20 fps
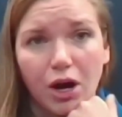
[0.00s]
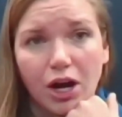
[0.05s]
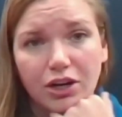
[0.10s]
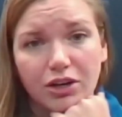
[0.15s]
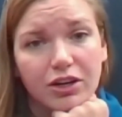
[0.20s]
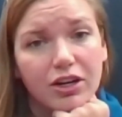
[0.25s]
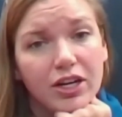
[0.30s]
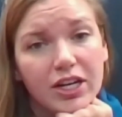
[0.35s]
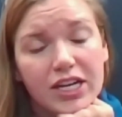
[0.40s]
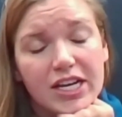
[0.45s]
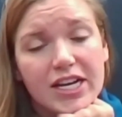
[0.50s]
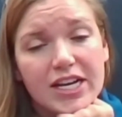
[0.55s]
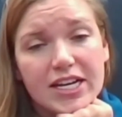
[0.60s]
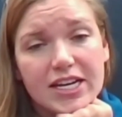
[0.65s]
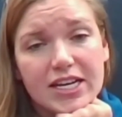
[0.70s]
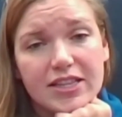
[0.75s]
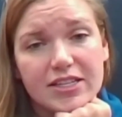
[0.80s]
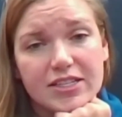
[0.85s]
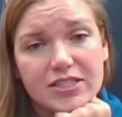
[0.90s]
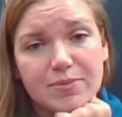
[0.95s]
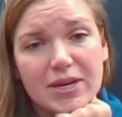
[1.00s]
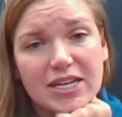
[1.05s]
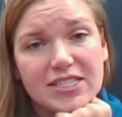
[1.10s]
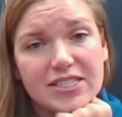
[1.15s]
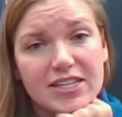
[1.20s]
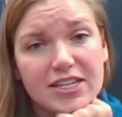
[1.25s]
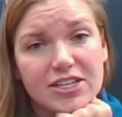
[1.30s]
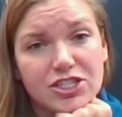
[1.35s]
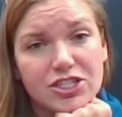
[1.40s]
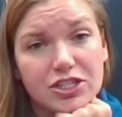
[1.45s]
water in the
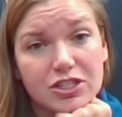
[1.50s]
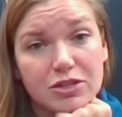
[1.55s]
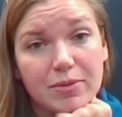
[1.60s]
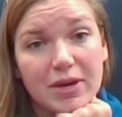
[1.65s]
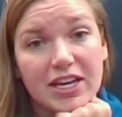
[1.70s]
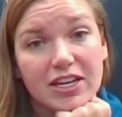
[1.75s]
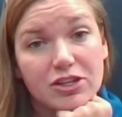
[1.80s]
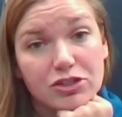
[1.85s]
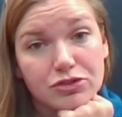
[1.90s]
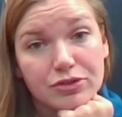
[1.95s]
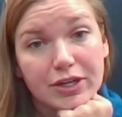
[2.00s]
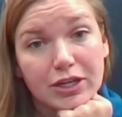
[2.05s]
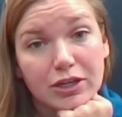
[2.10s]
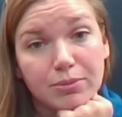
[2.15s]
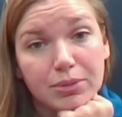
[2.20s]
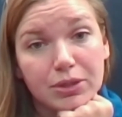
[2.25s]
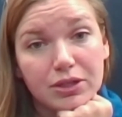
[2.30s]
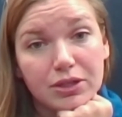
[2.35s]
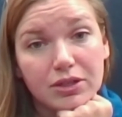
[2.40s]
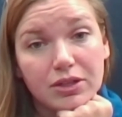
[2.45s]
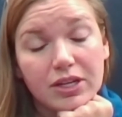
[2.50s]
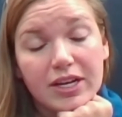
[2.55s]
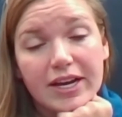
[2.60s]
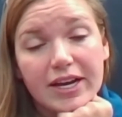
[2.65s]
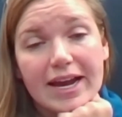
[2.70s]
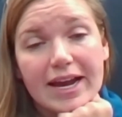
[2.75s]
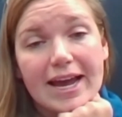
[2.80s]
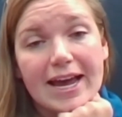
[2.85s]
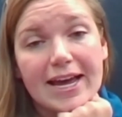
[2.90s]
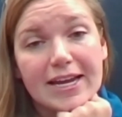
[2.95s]
space station to make it drinkable
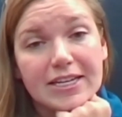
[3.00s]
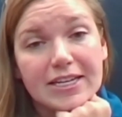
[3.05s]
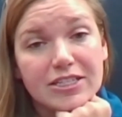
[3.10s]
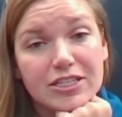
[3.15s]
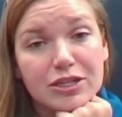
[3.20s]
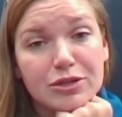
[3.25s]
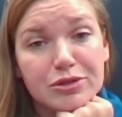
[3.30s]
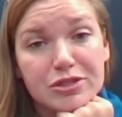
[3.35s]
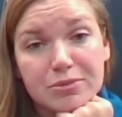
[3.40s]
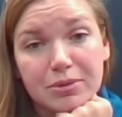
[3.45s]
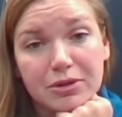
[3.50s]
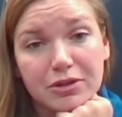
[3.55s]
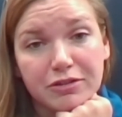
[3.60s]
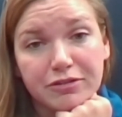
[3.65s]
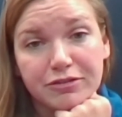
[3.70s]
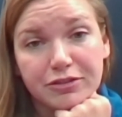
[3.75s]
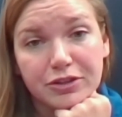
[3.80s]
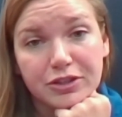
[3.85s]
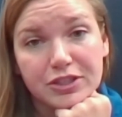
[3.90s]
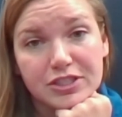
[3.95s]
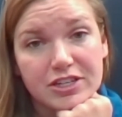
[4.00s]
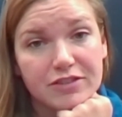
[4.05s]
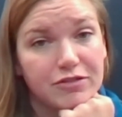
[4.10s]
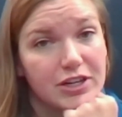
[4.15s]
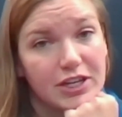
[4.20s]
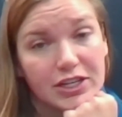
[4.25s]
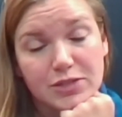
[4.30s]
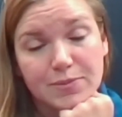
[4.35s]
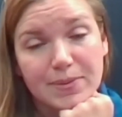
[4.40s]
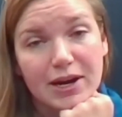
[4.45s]
and usable for
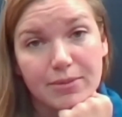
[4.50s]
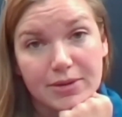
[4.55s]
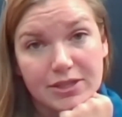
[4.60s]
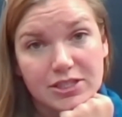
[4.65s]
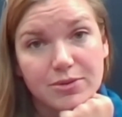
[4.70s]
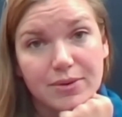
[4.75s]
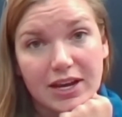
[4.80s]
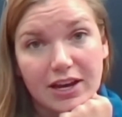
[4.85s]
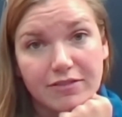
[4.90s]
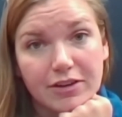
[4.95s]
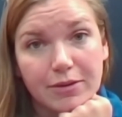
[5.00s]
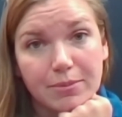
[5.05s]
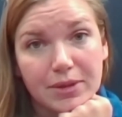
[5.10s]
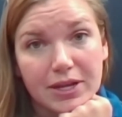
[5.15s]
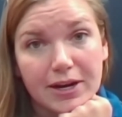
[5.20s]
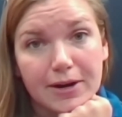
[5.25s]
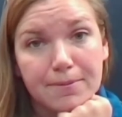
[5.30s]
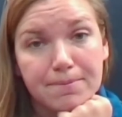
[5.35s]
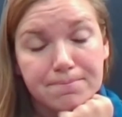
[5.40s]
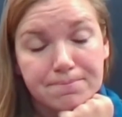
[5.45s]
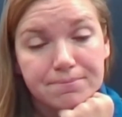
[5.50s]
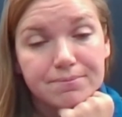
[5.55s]
different experiments we have up there.